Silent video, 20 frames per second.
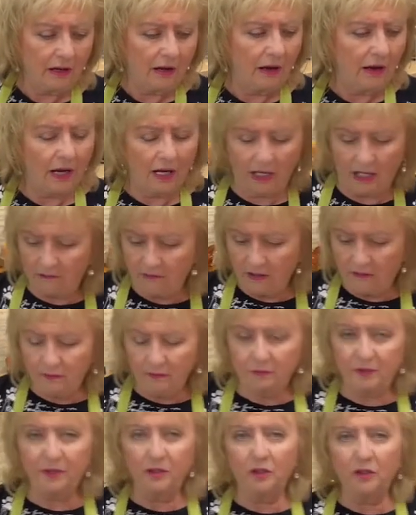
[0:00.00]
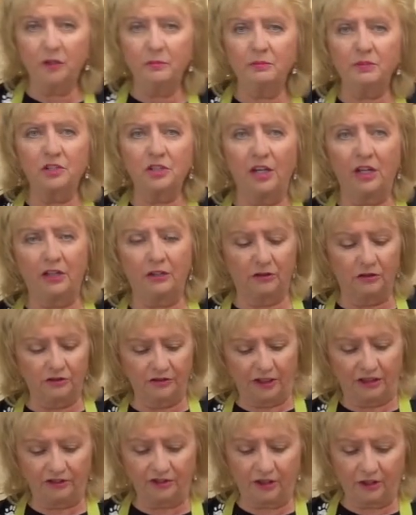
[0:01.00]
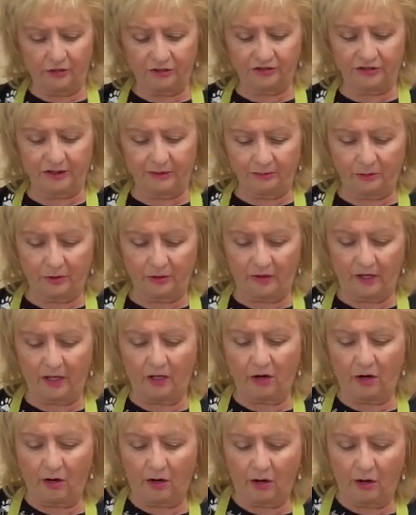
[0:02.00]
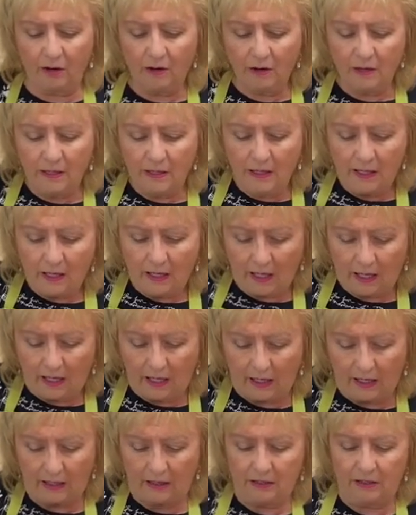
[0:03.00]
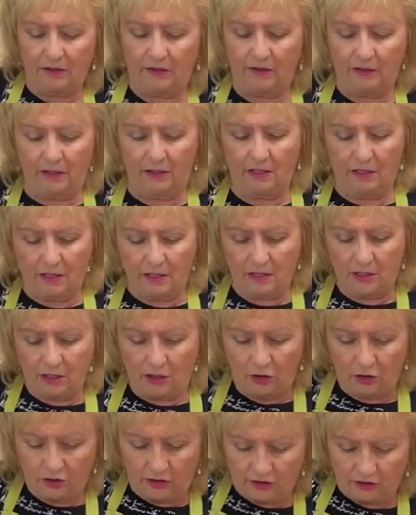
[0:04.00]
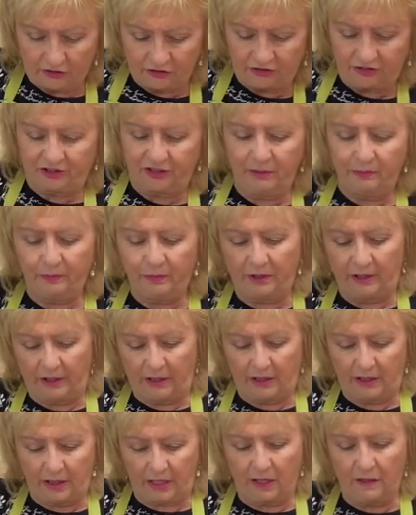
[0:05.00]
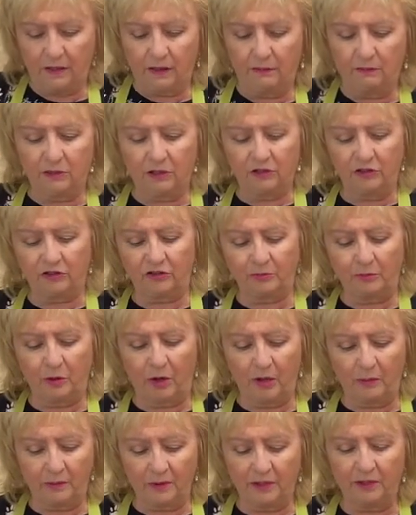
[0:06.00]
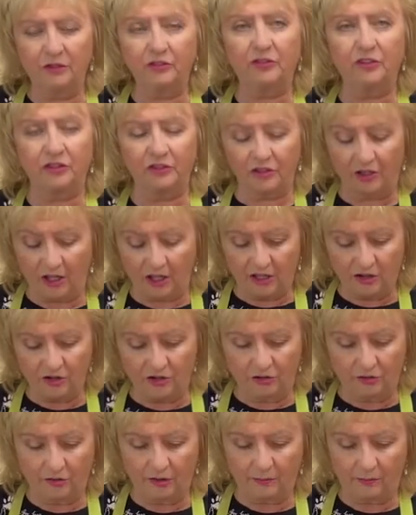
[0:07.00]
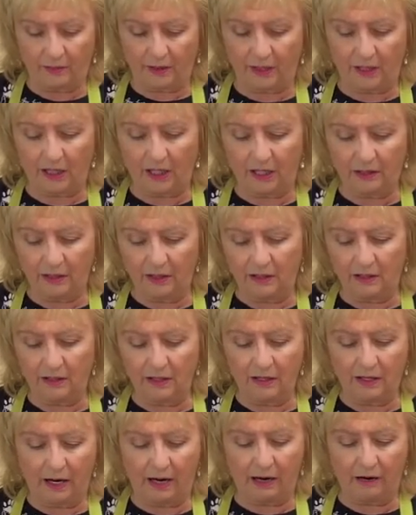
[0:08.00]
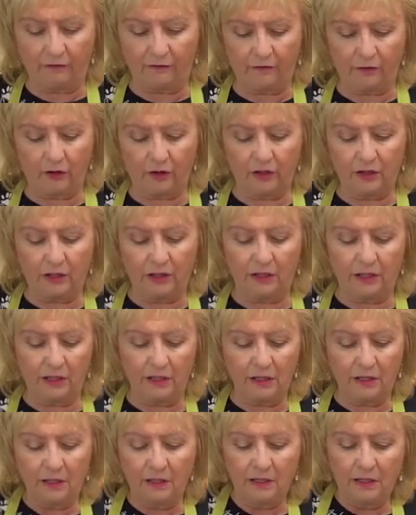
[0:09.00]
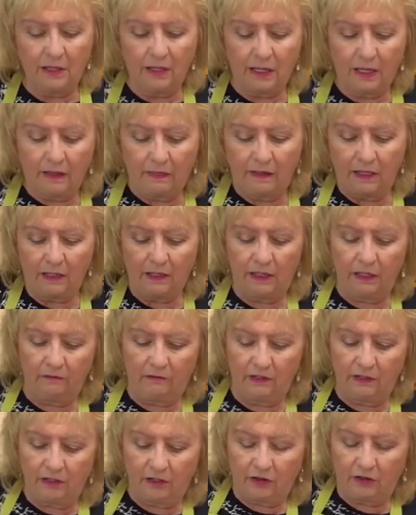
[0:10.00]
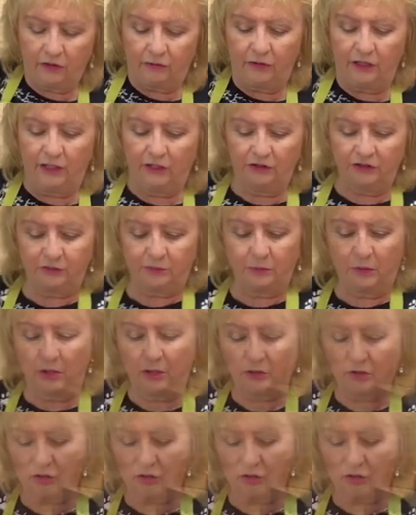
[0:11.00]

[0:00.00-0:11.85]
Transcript: I haven't even peeled the potatoes, that's how simple they are. And you can simply cut them into small pieces. I do it by cutting it in half vertically and then giving it three small